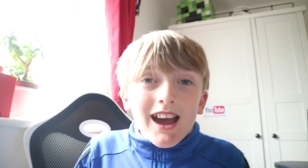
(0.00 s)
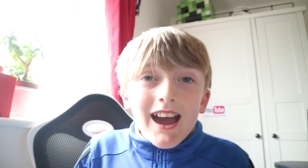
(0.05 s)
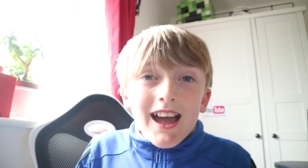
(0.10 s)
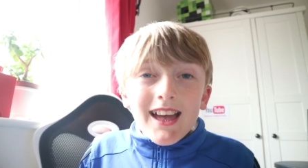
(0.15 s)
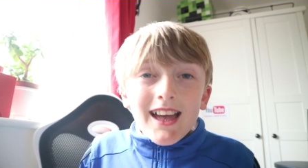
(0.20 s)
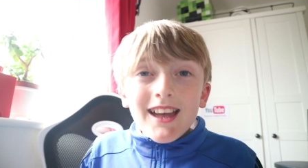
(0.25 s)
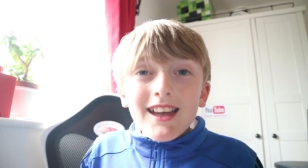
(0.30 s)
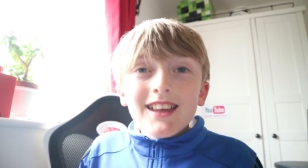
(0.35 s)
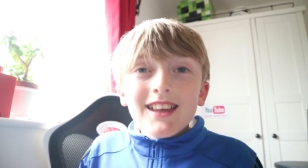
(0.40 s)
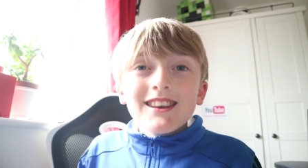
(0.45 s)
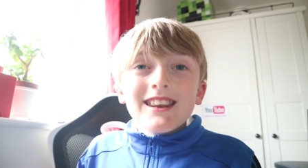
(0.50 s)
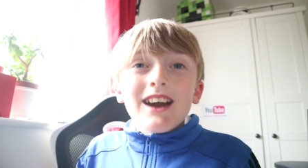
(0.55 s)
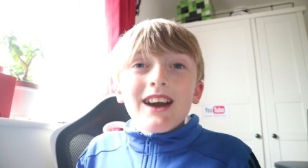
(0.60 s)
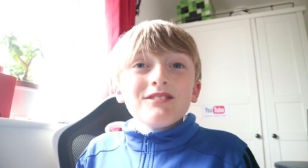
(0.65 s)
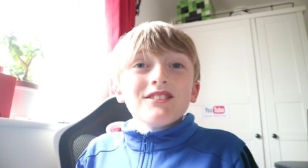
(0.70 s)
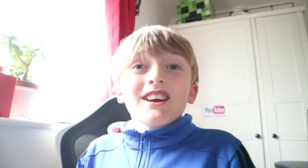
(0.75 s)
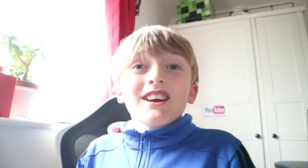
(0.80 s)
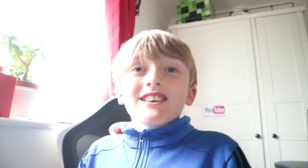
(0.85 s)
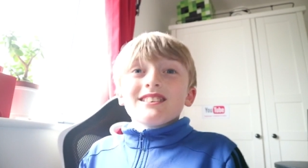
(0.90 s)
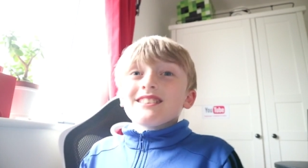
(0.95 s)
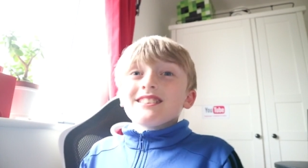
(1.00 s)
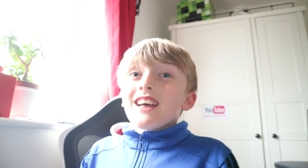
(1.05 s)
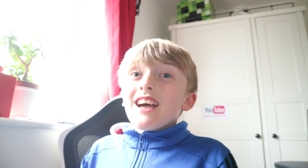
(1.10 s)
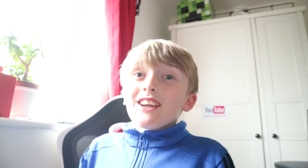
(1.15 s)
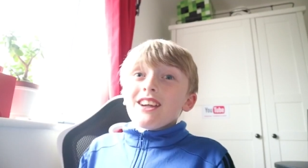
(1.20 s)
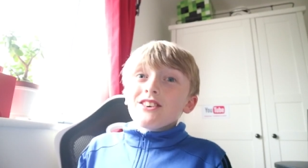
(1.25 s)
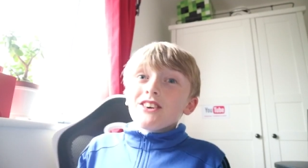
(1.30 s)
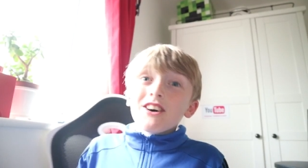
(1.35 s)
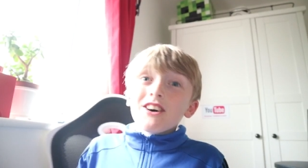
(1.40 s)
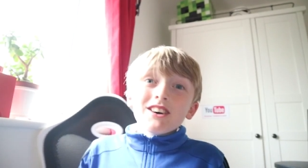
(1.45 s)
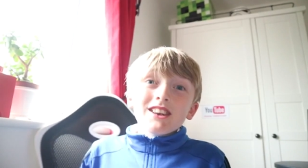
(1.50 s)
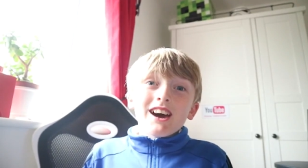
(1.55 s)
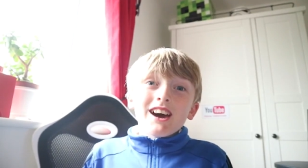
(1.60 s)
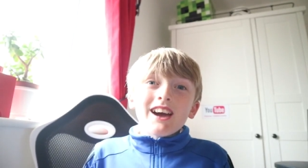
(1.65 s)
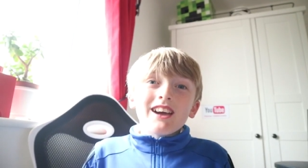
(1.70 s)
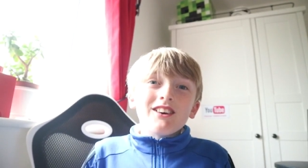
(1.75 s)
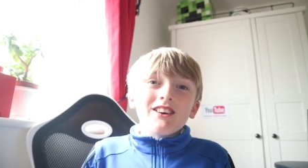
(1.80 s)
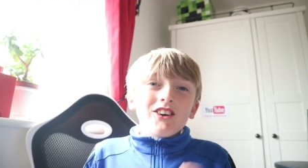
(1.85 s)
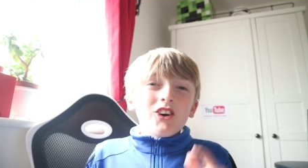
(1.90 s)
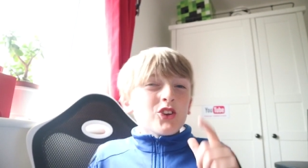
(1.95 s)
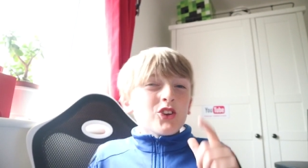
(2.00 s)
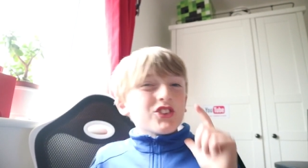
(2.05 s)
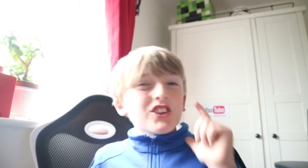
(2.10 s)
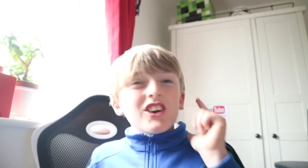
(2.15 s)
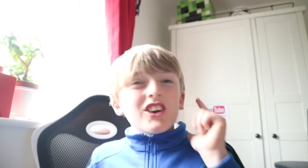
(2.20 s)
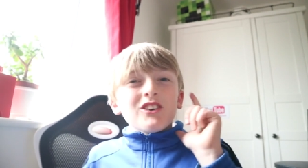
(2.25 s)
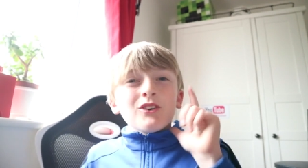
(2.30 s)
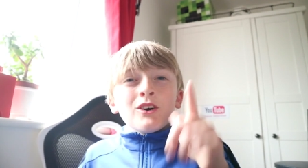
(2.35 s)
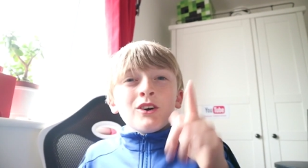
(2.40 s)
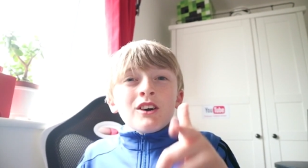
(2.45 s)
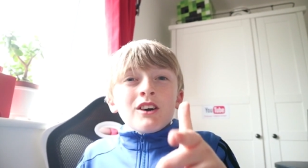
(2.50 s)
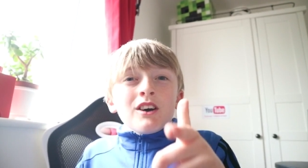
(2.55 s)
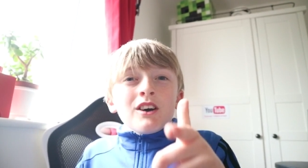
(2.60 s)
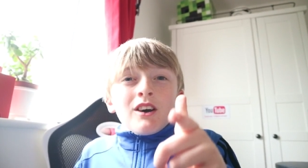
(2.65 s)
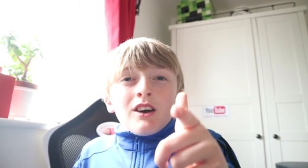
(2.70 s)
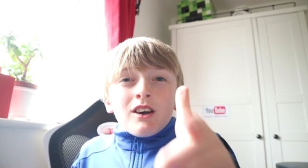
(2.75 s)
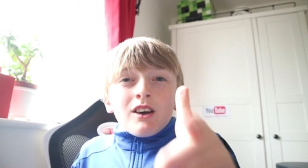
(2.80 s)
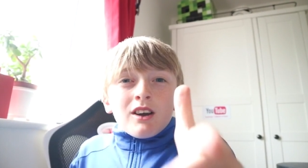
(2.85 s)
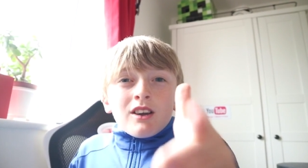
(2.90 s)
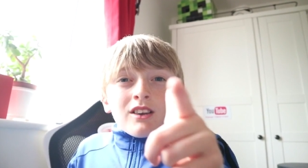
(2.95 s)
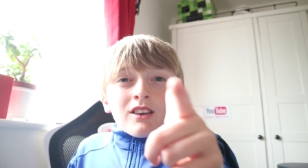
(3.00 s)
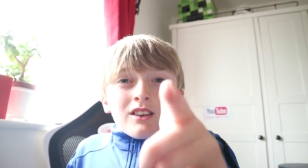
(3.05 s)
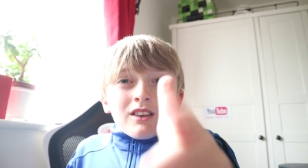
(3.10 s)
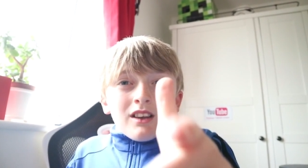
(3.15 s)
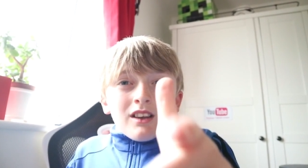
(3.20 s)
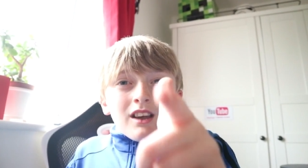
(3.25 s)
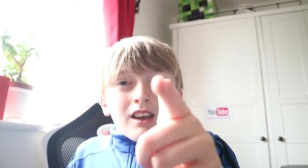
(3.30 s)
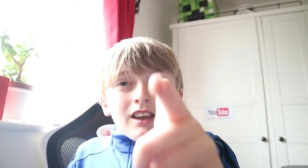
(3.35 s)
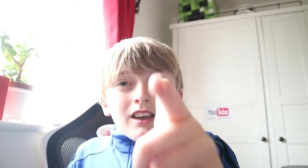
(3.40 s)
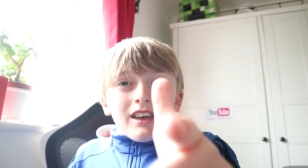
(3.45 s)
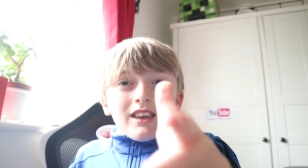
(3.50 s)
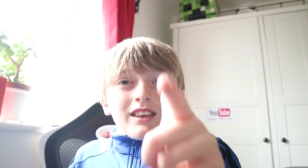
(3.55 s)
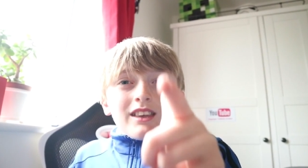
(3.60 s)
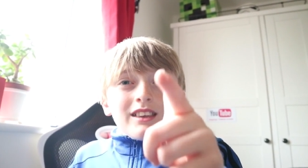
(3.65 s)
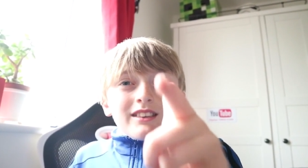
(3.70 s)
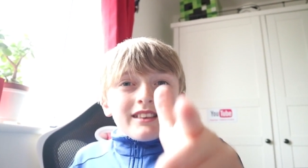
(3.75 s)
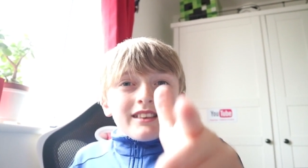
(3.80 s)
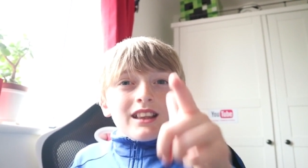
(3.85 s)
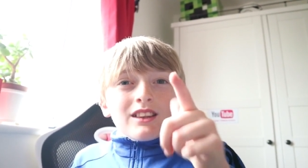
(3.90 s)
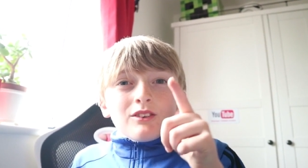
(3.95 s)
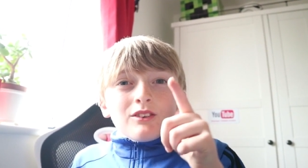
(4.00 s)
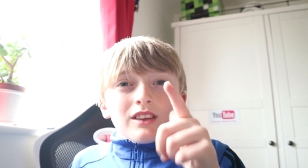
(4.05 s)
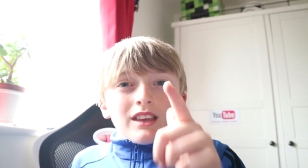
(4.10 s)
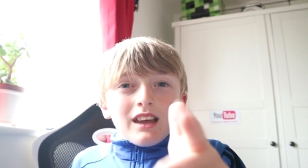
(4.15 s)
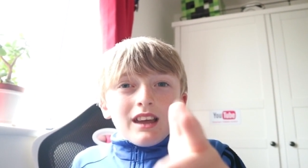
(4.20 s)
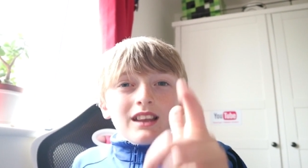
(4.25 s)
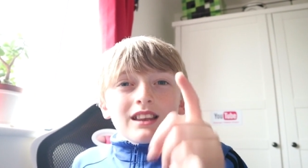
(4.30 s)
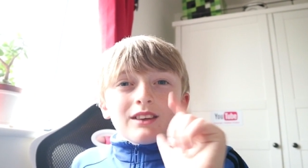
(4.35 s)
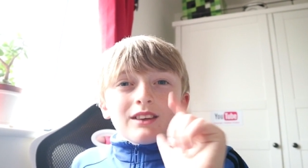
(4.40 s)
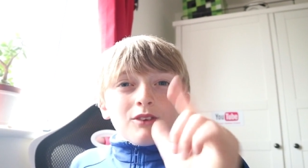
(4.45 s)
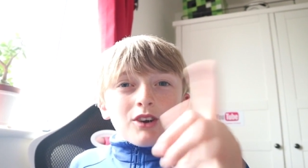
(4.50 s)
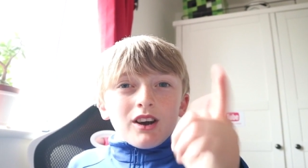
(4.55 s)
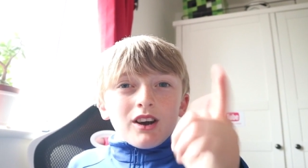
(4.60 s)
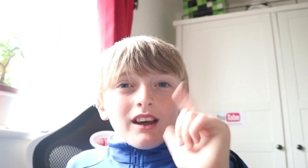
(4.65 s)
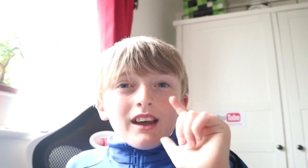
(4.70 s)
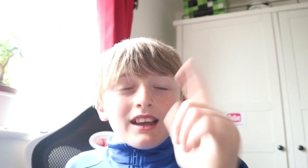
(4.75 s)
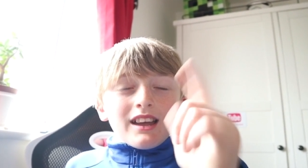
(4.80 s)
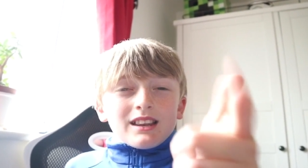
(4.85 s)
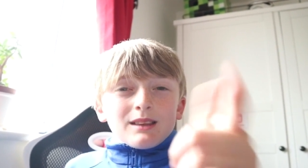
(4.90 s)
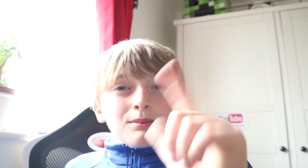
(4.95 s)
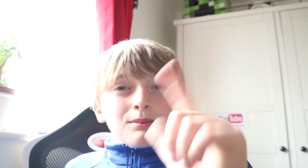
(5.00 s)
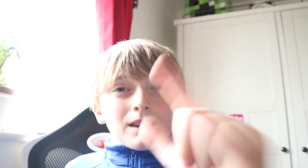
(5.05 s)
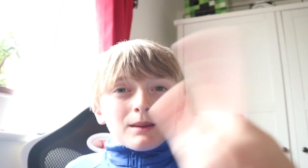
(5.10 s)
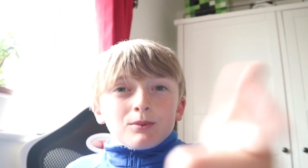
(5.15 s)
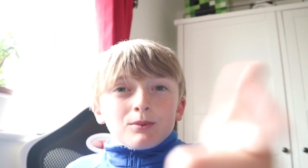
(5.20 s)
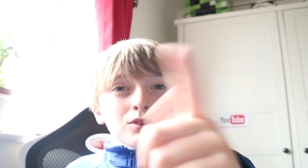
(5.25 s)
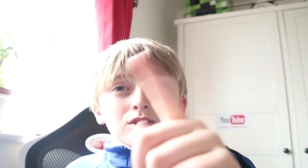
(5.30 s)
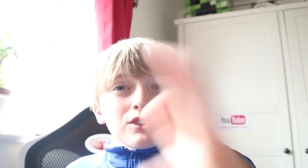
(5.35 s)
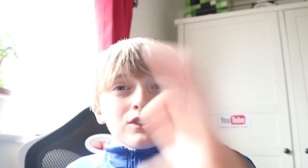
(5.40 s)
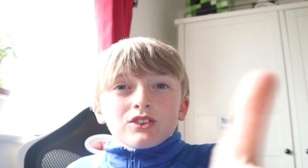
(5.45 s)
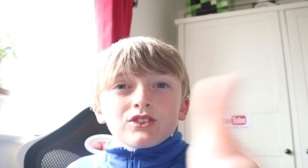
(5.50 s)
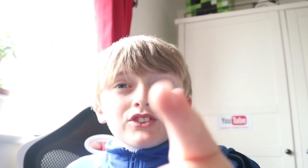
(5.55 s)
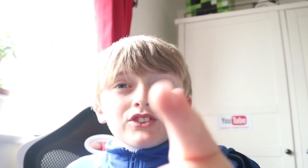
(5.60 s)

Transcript: And have a nice day or night. Also, uh, is any anyone any people doing